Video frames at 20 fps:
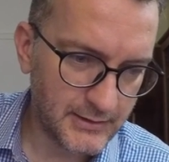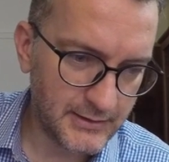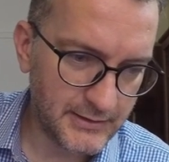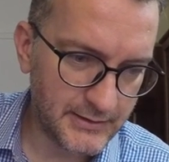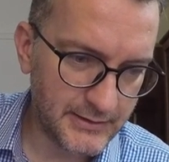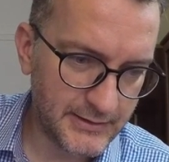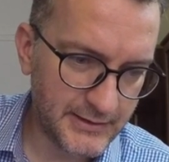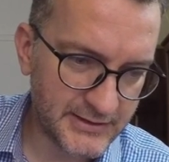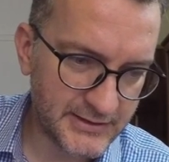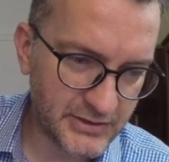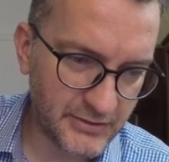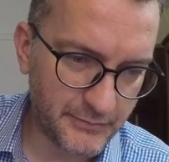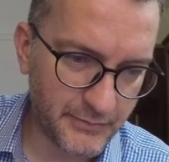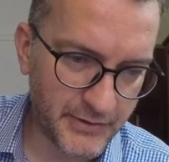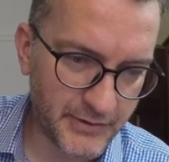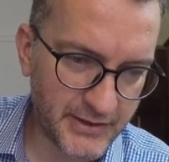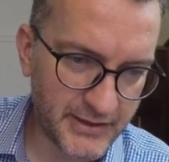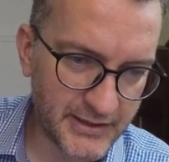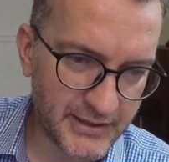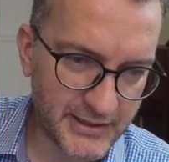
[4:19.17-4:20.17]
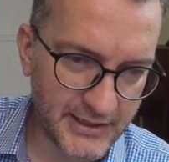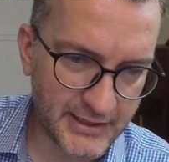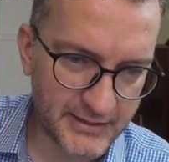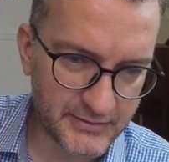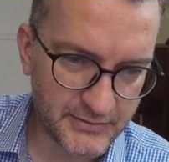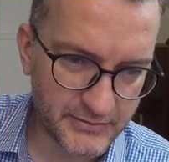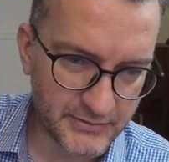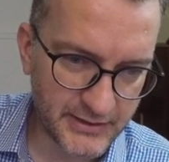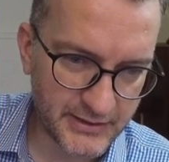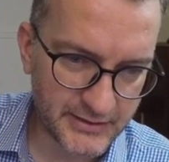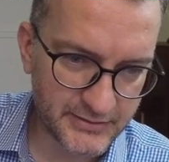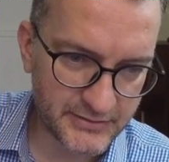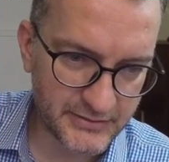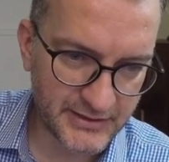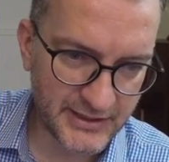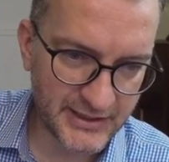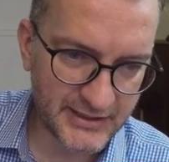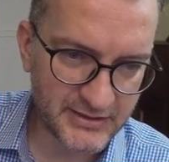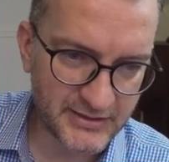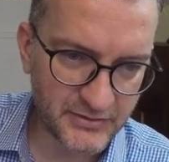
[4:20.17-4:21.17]
Let's not bother. Cancel, cancel,
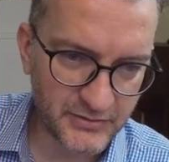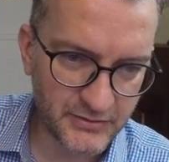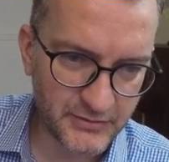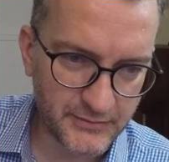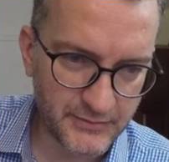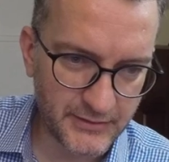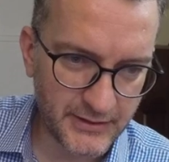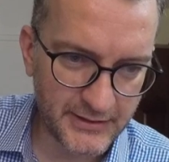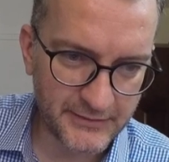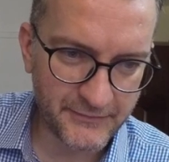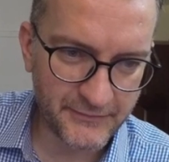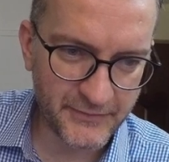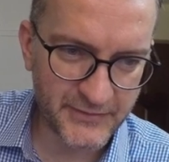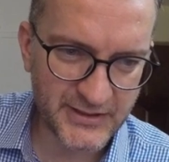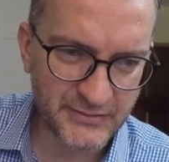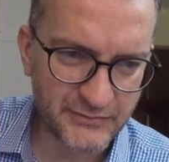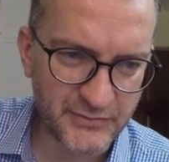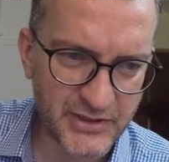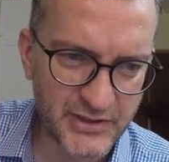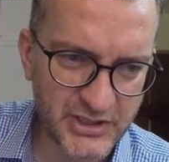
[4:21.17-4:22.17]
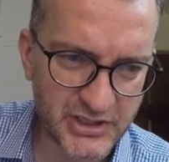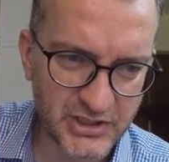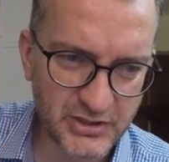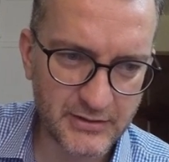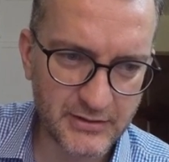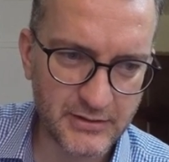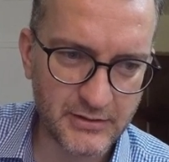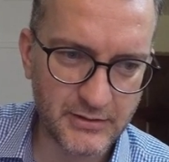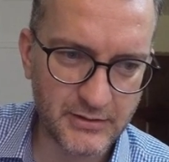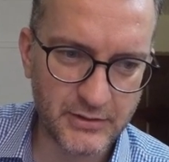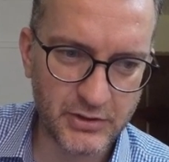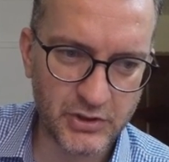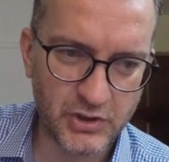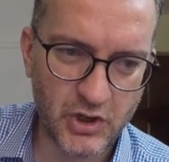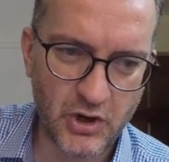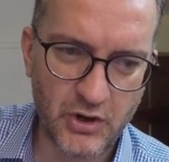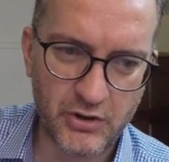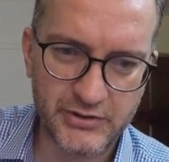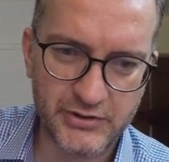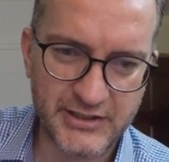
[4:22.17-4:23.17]
cancel. For some reason, you
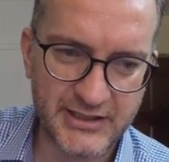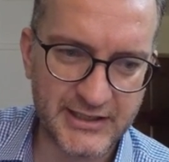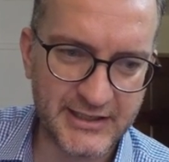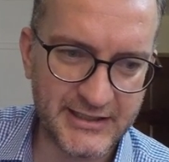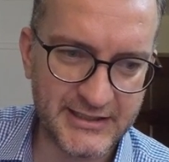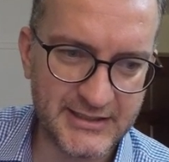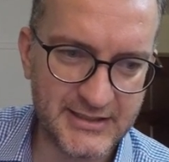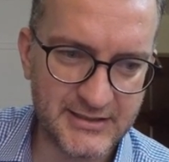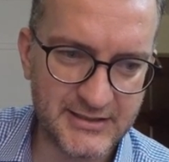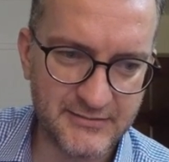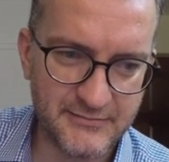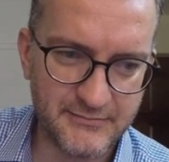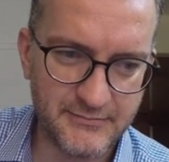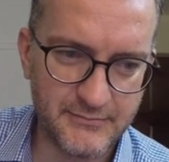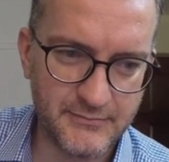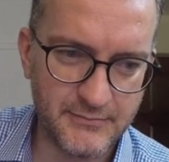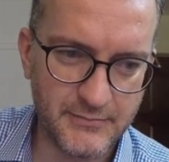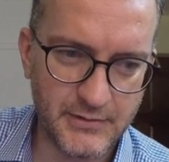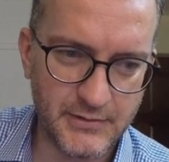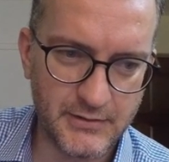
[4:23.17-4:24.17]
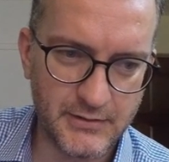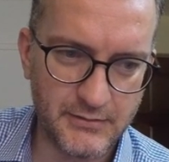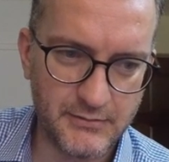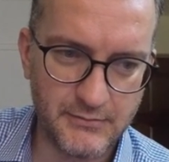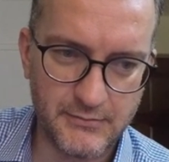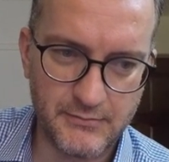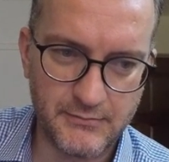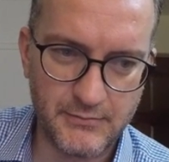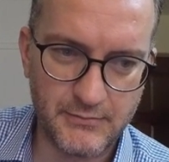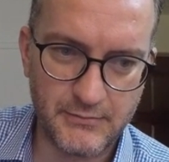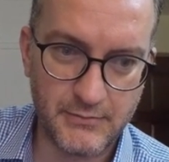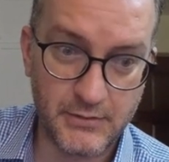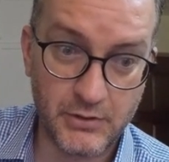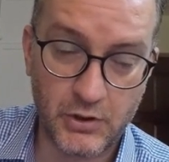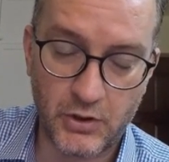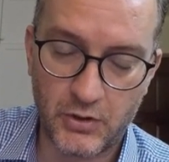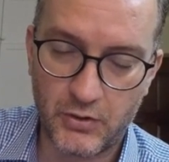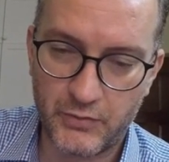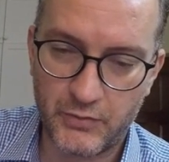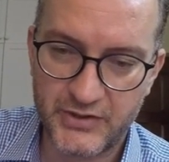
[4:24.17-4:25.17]
can't delete a
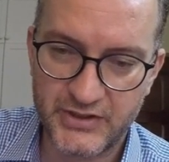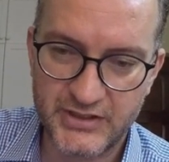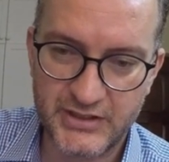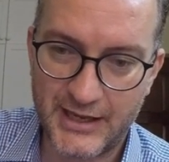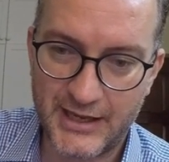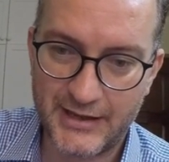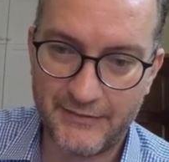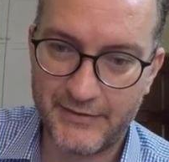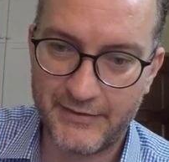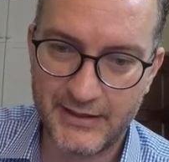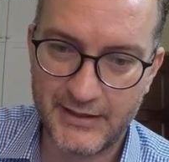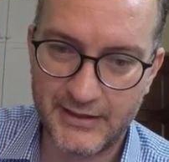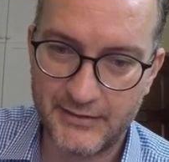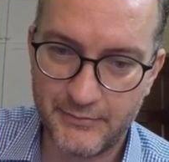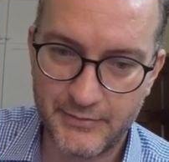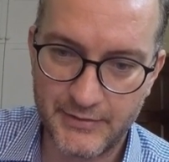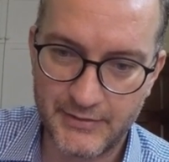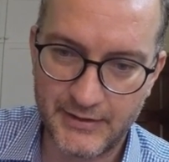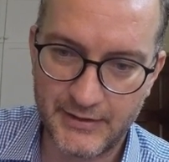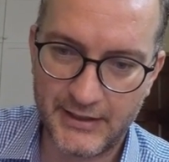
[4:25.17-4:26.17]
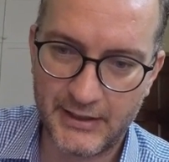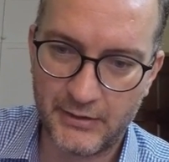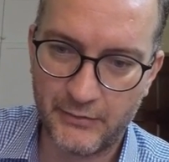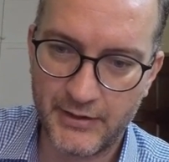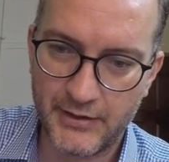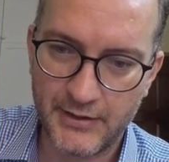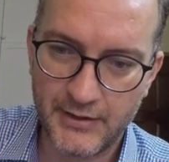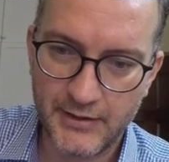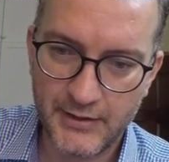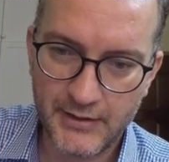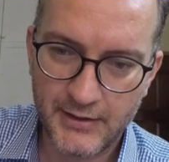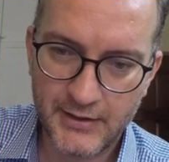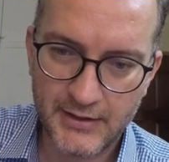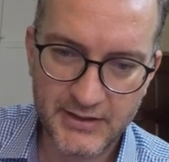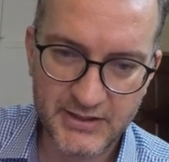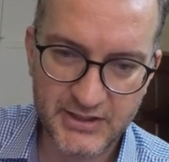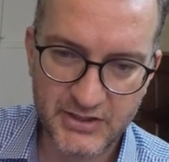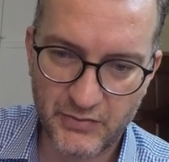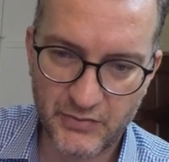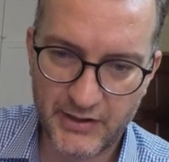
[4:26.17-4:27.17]
goal once you have it here, but anyway, this
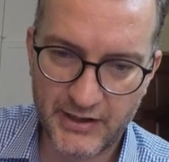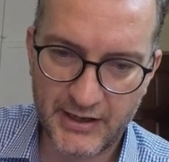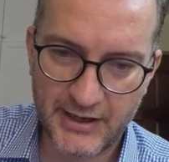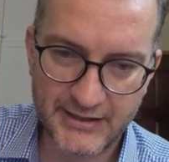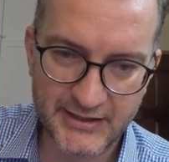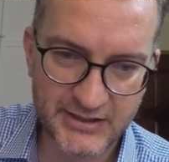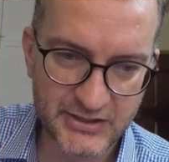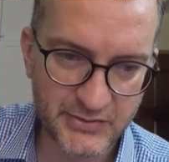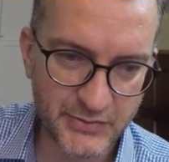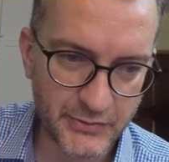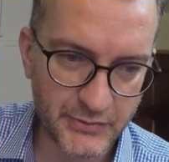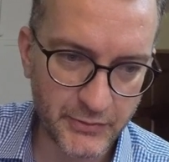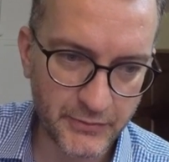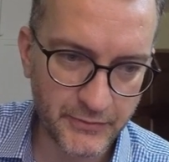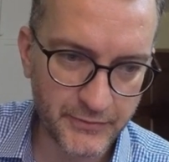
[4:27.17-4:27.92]
is why I had this one off.